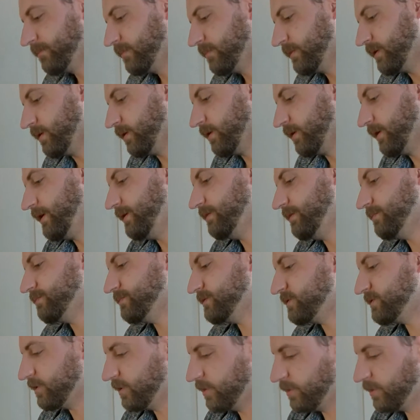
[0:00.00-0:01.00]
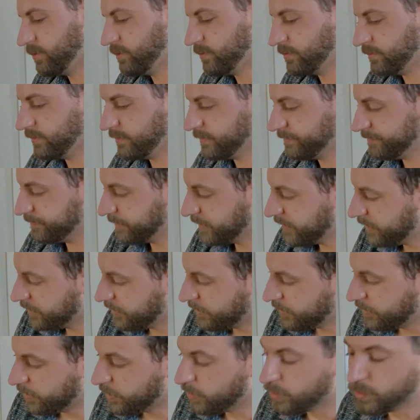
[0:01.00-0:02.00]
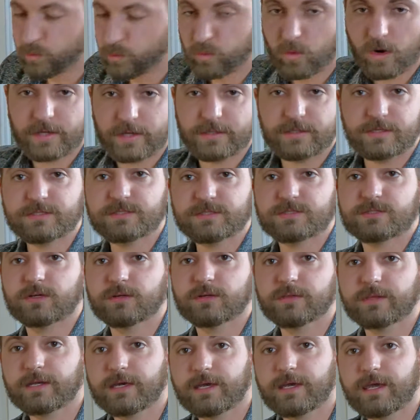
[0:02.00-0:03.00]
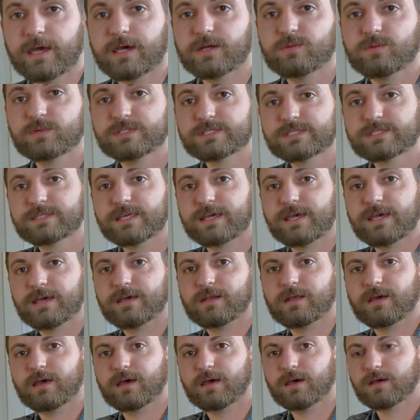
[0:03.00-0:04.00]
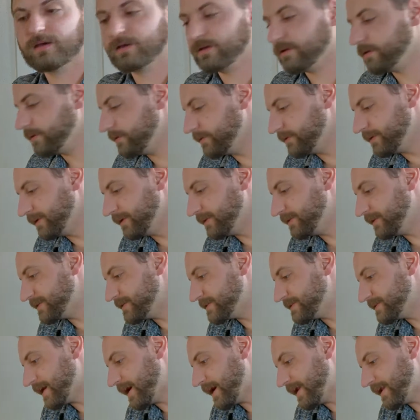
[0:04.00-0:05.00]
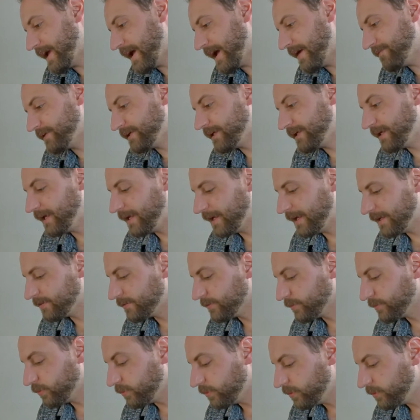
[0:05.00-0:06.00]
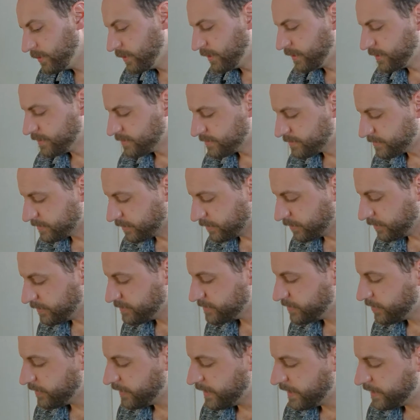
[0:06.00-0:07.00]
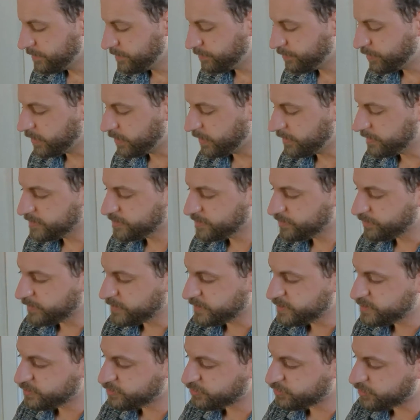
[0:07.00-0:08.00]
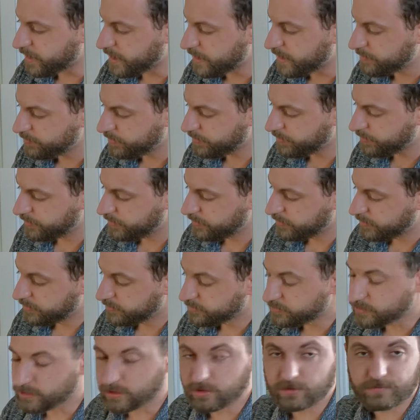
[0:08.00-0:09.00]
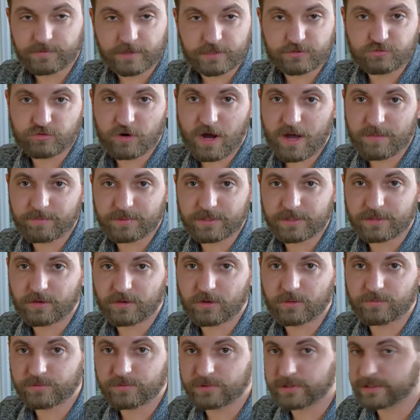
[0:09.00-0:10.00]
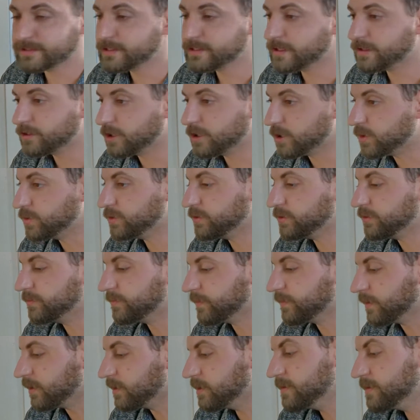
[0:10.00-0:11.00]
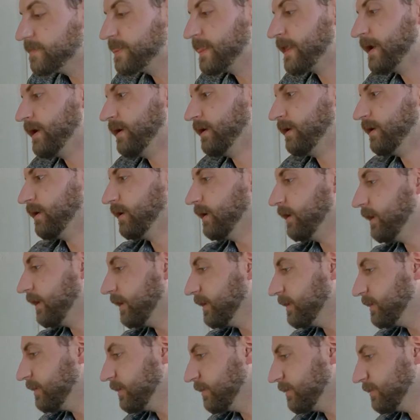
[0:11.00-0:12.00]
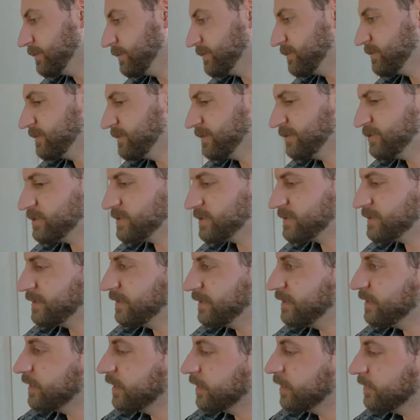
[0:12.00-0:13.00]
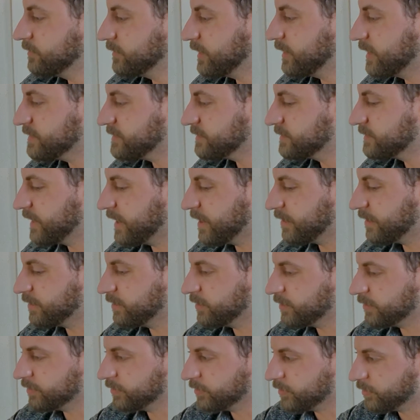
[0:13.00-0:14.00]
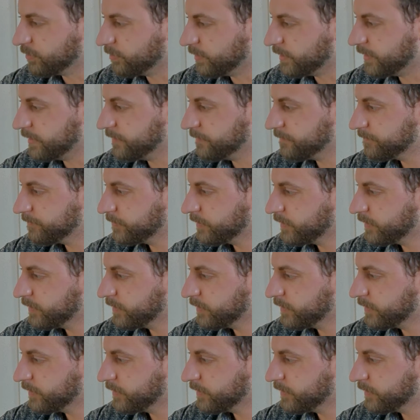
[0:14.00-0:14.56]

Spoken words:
Alright, so one concern that I had was that it does not have a handle. So let's go ahead and put on this wrist strap. So if I drop it, hopefully it's not going too far. And let's just, test it out here a little bit.